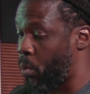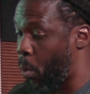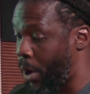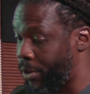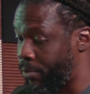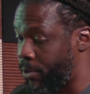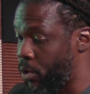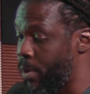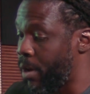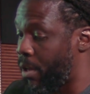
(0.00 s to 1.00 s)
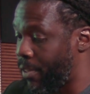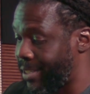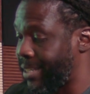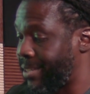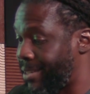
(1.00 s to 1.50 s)
what doing all
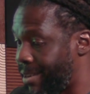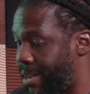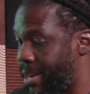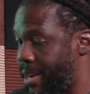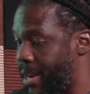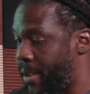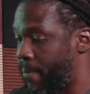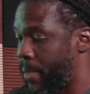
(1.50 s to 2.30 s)
this has done